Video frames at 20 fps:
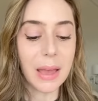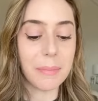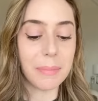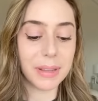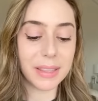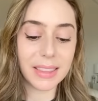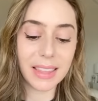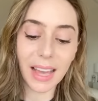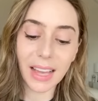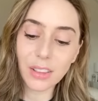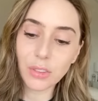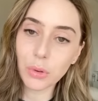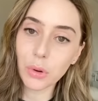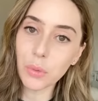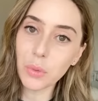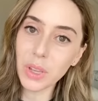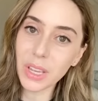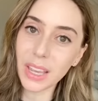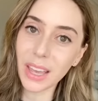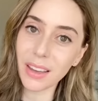But that's where
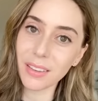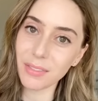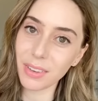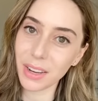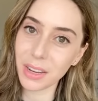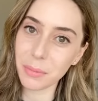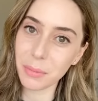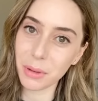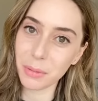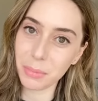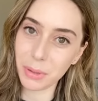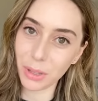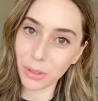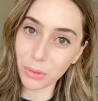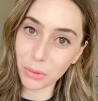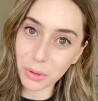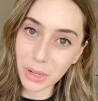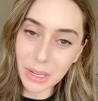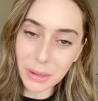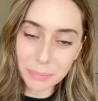we get vitamin
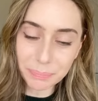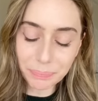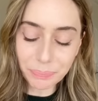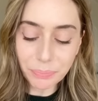B3.